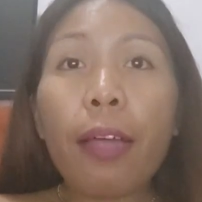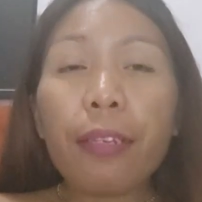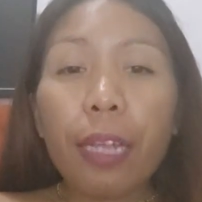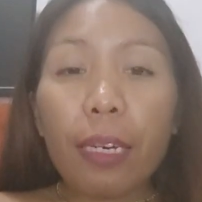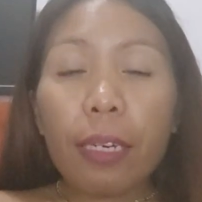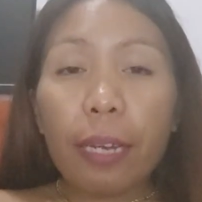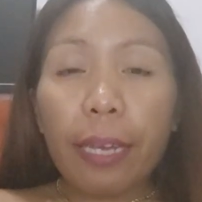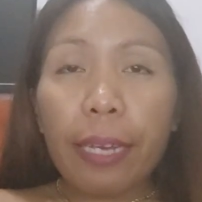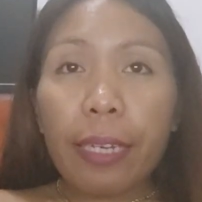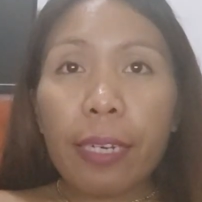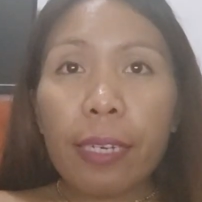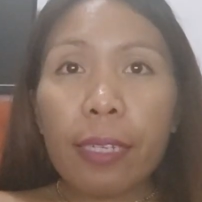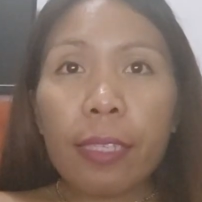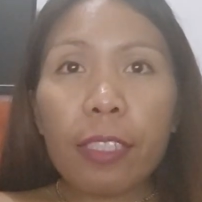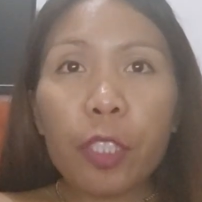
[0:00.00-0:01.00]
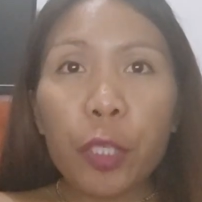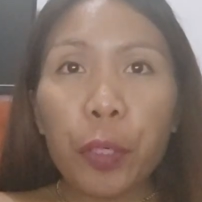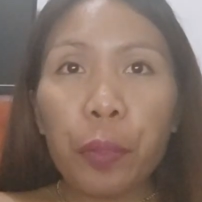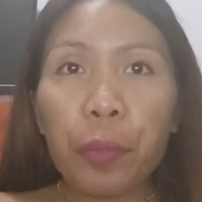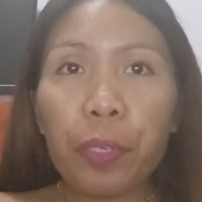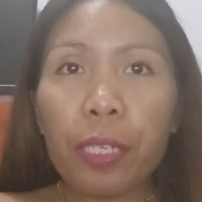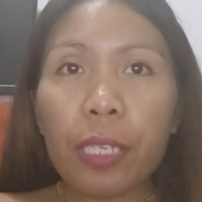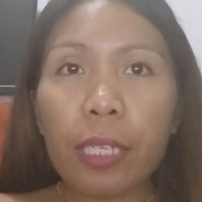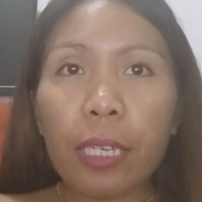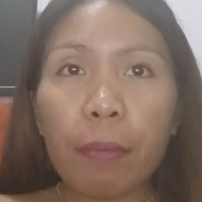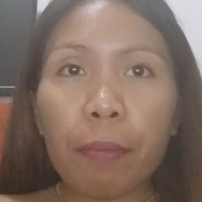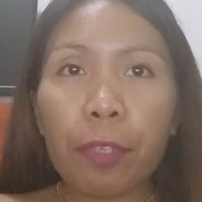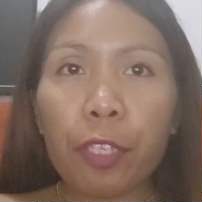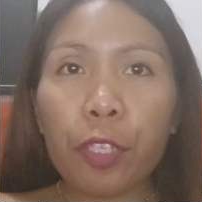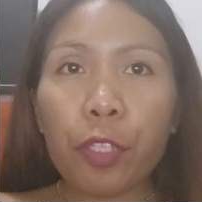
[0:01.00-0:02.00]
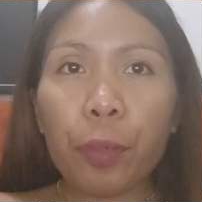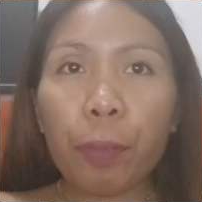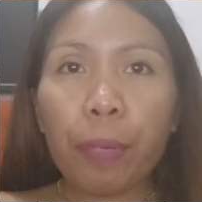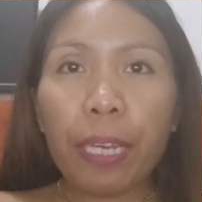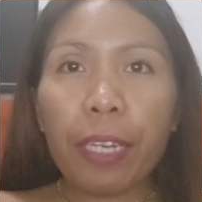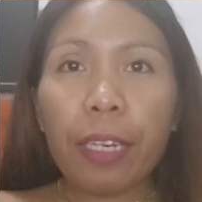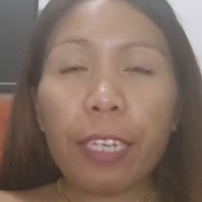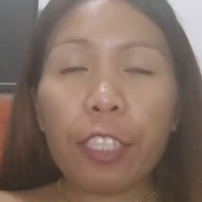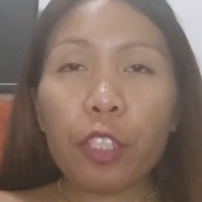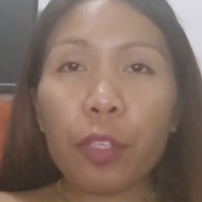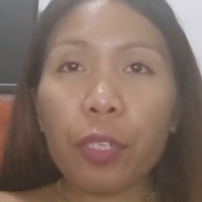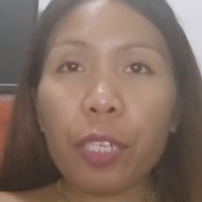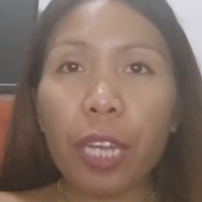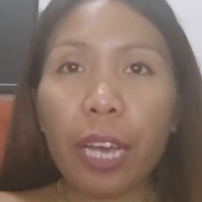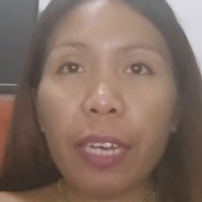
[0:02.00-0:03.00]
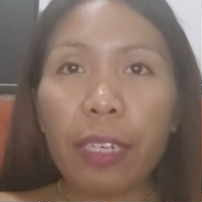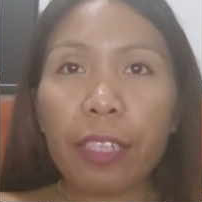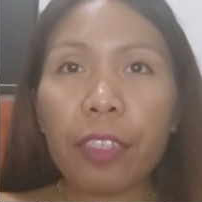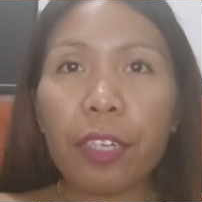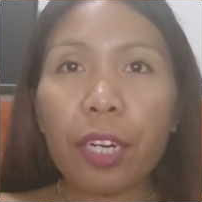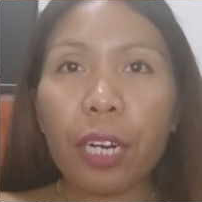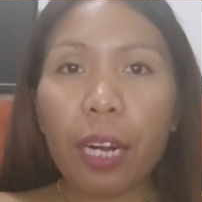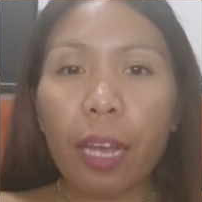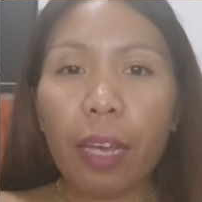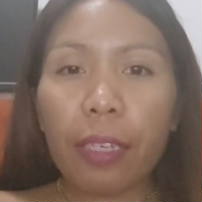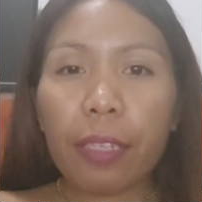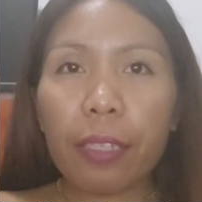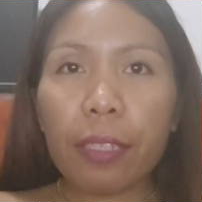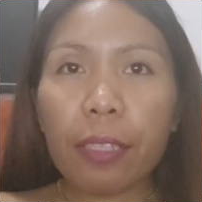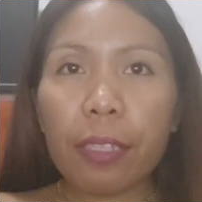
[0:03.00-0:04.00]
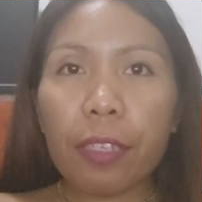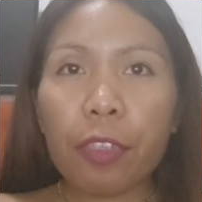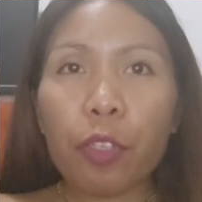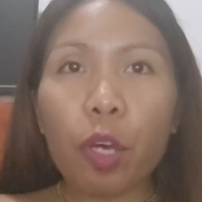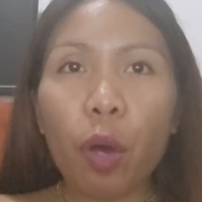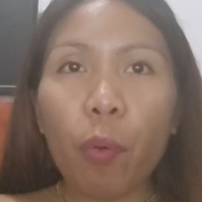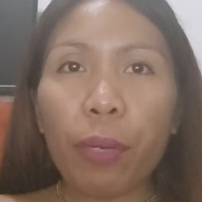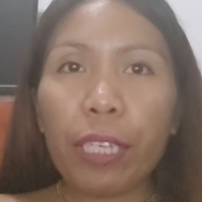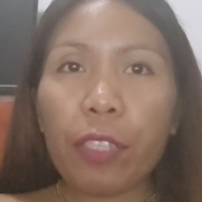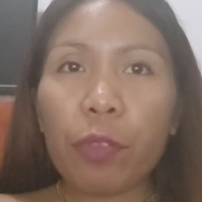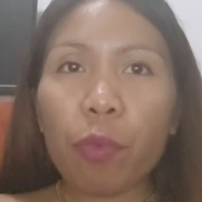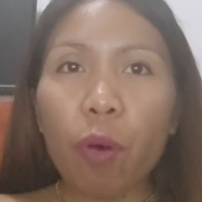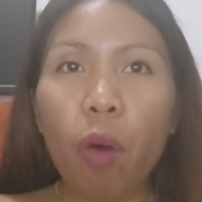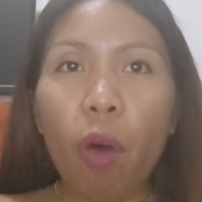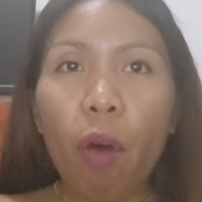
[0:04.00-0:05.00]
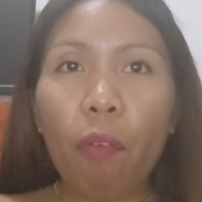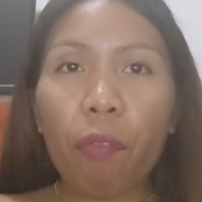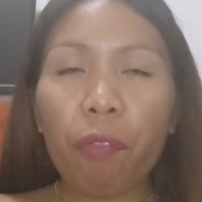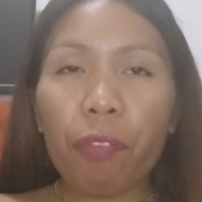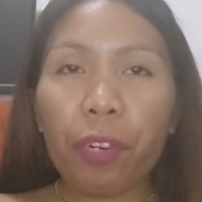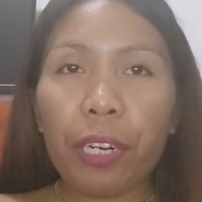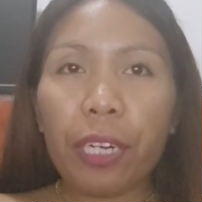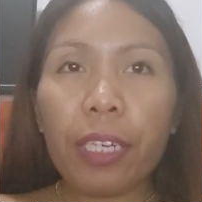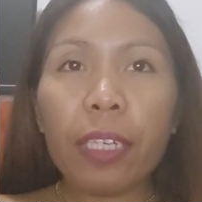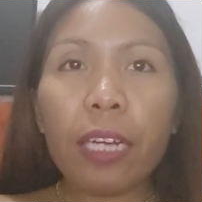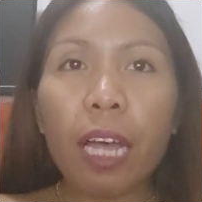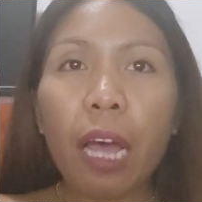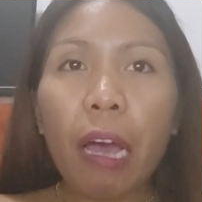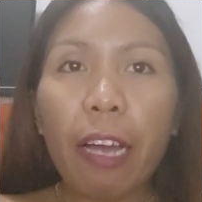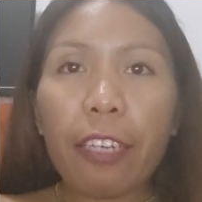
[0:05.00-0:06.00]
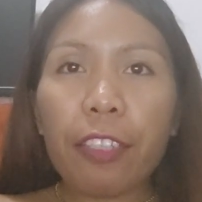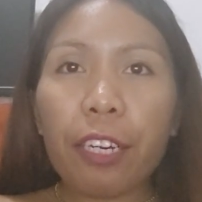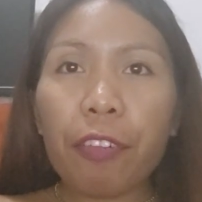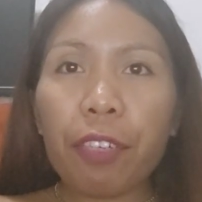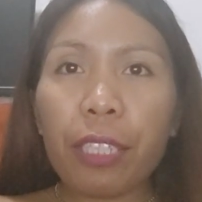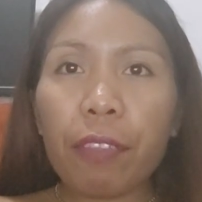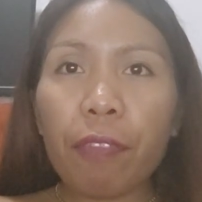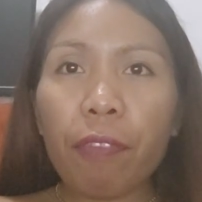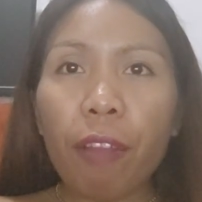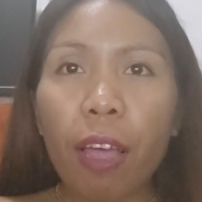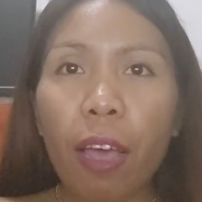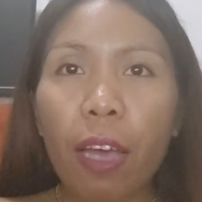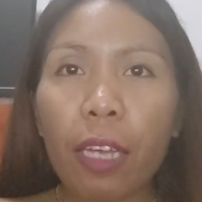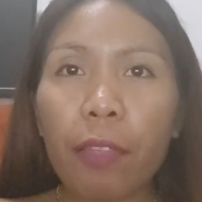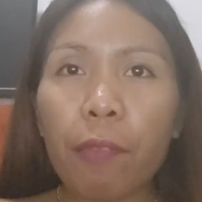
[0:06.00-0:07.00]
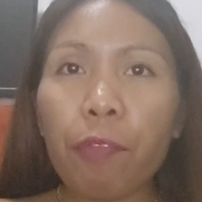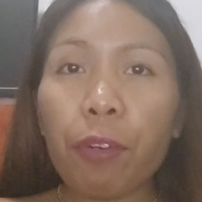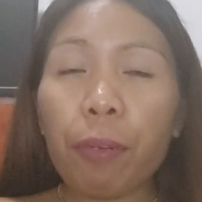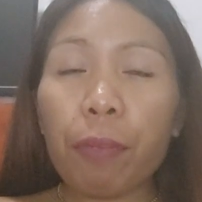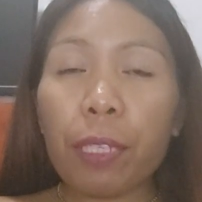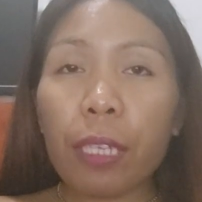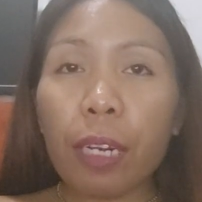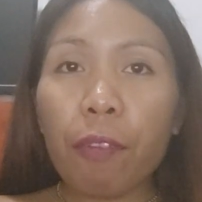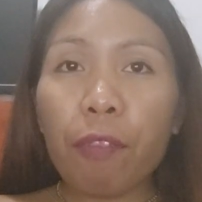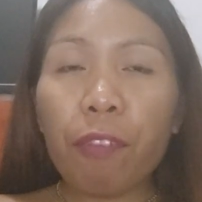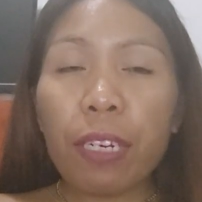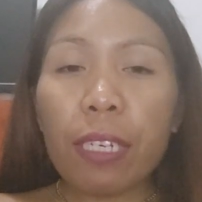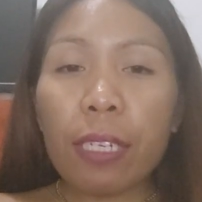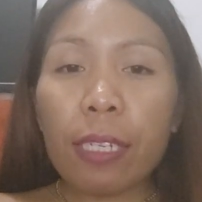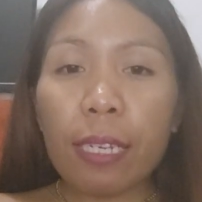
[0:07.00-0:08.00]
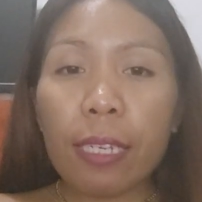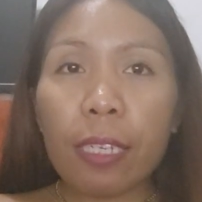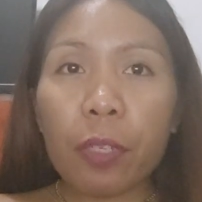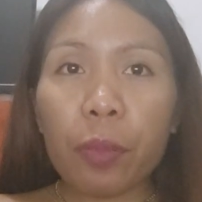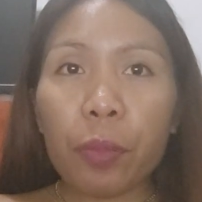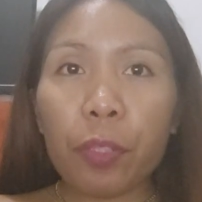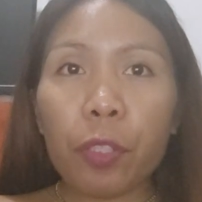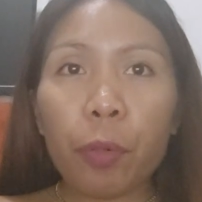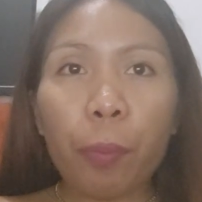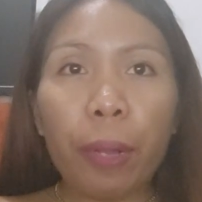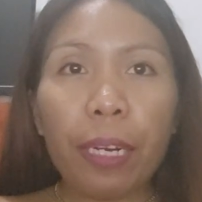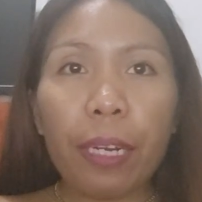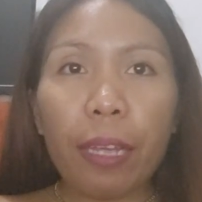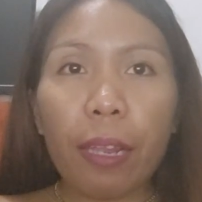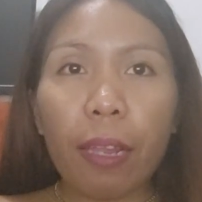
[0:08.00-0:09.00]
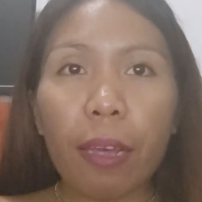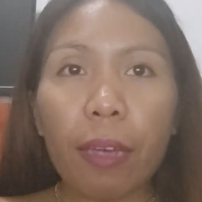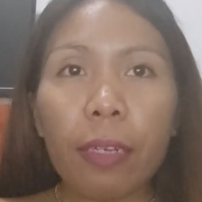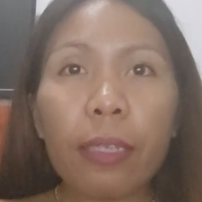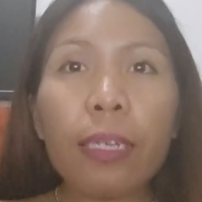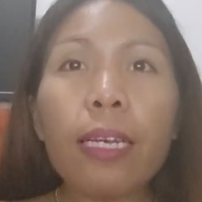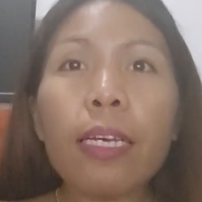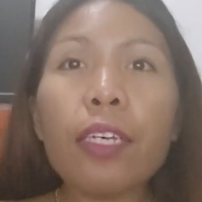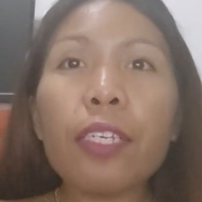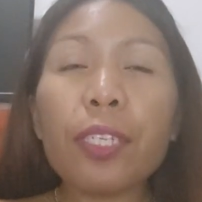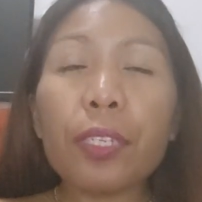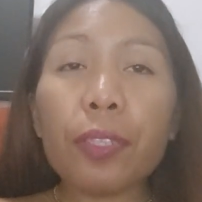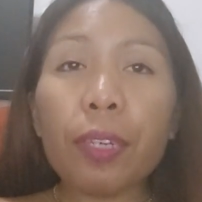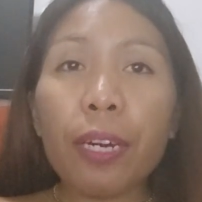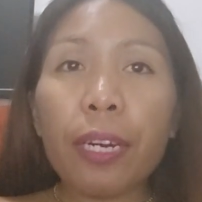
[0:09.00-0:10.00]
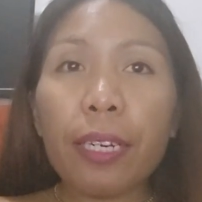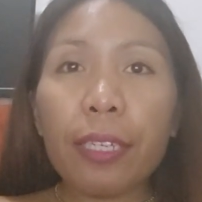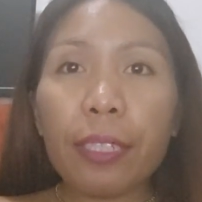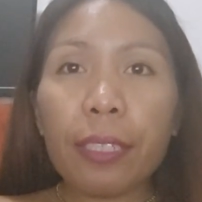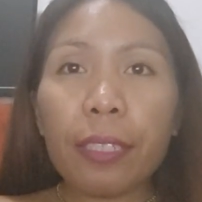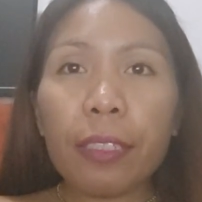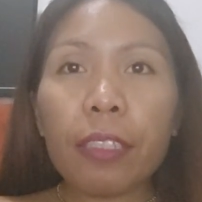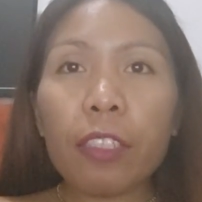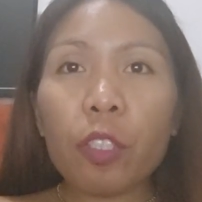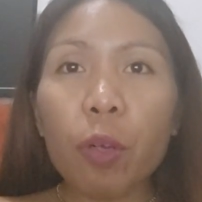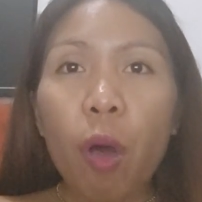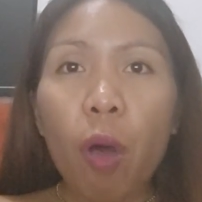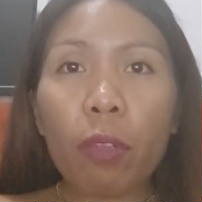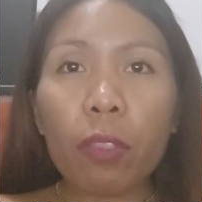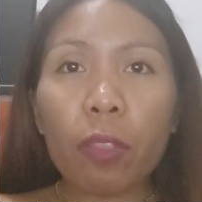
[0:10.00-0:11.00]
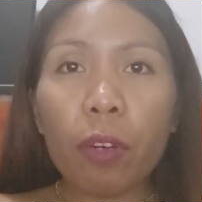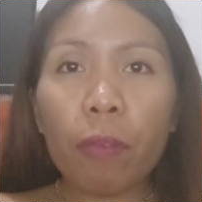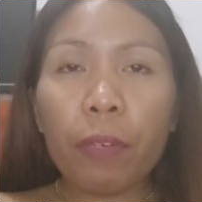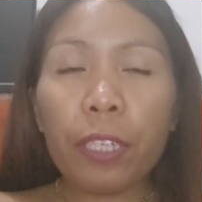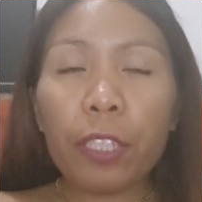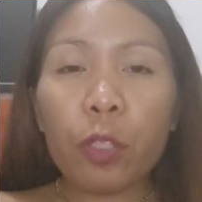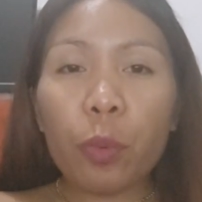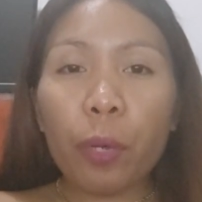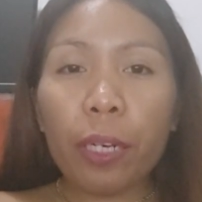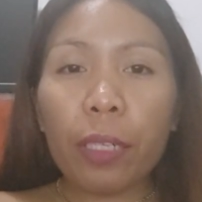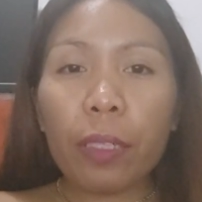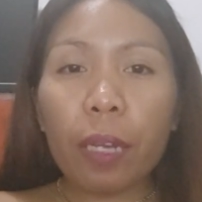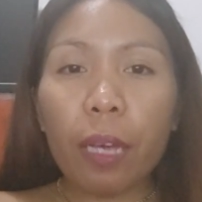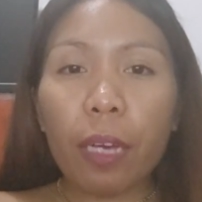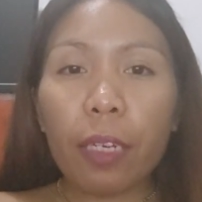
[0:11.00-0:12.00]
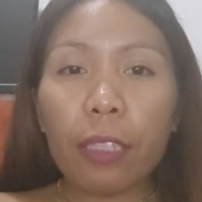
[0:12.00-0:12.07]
The latest news seems to be that United Airlines is going to offer a direct flight from San Francisco to Manila starting October 29,